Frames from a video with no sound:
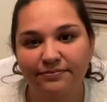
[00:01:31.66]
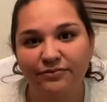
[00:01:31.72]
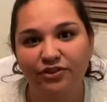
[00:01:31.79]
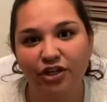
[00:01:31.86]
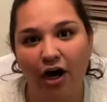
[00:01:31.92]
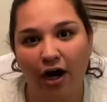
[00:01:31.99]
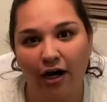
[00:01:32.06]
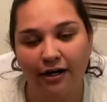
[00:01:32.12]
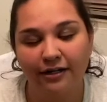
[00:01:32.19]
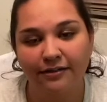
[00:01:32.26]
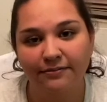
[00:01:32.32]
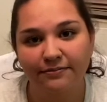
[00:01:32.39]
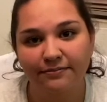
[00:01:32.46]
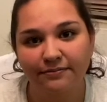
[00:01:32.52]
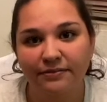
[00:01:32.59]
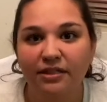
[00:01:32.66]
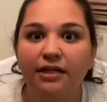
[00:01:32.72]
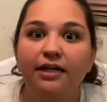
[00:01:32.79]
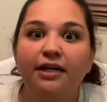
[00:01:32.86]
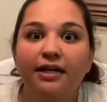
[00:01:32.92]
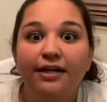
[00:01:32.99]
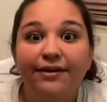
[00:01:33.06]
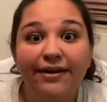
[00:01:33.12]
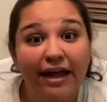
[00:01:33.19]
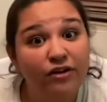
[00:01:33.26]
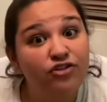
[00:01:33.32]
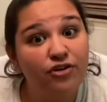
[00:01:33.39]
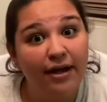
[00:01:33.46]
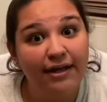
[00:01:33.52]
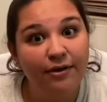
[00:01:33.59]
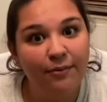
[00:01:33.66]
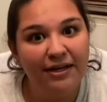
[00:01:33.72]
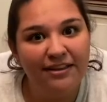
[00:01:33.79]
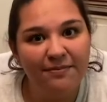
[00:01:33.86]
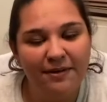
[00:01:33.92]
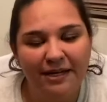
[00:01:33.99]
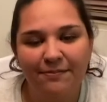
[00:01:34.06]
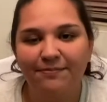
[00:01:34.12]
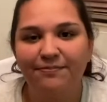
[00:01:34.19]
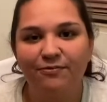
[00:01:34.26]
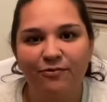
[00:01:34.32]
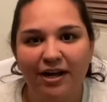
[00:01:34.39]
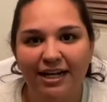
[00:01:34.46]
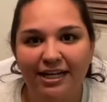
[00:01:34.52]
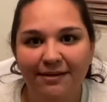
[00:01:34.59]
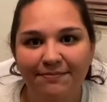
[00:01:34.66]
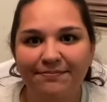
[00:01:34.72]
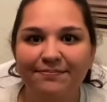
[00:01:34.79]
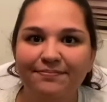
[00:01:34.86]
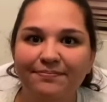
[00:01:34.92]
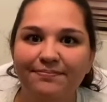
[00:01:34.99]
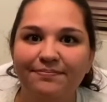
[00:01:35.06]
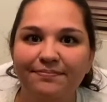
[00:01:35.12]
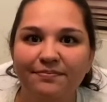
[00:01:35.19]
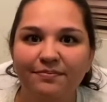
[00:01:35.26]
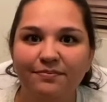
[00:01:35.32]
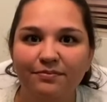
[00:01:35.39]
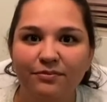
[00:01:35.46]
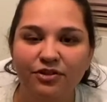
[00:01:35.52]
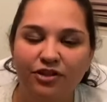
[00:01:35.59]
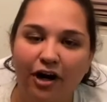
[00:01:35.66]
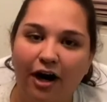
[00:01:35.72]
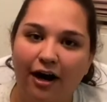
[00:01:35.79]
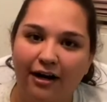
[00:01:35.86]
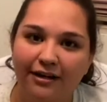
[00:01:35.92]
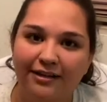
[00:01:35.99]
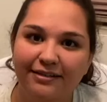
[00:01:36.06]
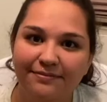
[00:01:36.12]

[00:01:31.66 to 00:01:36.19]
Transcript: dog. Now try it with me, ready? Dog.